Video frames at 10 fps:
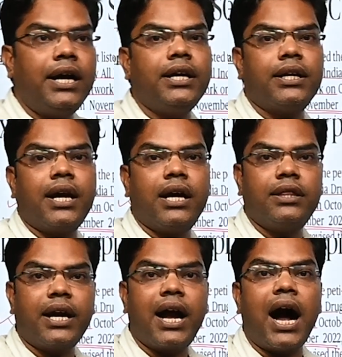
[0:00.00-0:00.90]
under
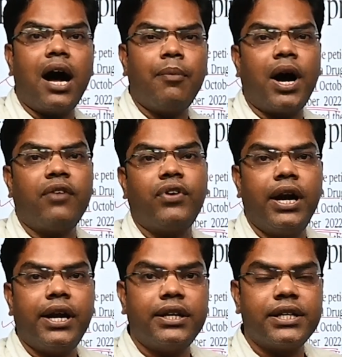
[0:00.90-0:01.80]
the garb of,
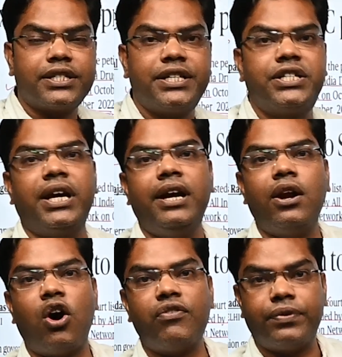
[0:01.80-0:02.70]
under the shield
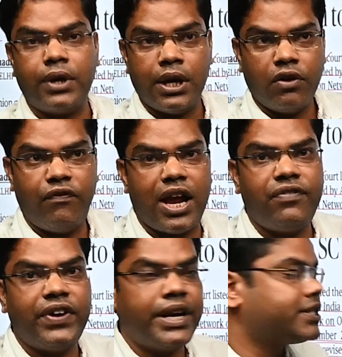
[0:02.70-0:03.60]
of
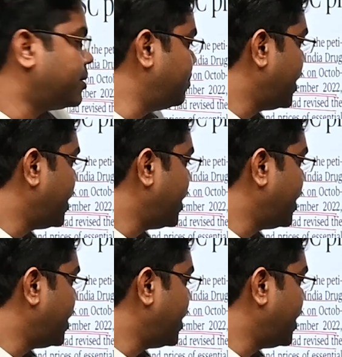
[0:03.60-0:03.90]
welfareism